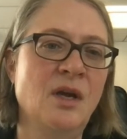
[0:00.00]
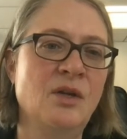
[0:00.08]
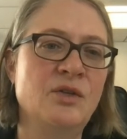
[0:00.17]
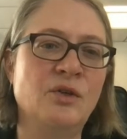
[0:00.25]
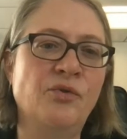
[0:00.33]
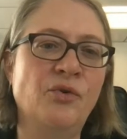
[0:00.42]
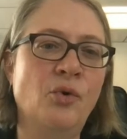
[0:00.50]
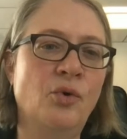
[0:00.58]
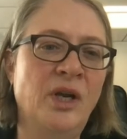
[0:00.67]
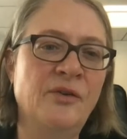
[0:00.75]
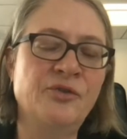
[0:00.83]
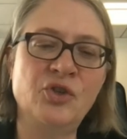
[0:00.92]
if
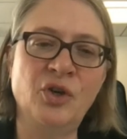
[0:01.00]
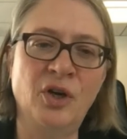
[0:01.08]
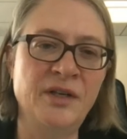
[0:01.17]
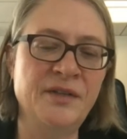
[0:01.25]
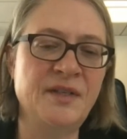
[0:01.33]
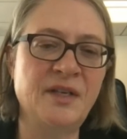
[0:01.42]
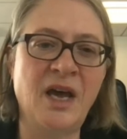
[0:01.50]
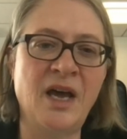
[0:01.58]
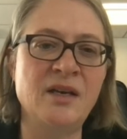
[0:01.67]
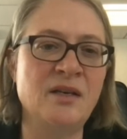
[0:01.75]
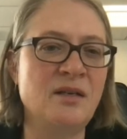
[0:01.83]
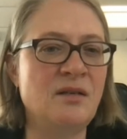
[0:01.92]
Olaf Scholz
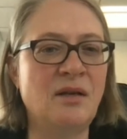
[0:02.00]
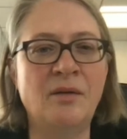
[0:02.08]
and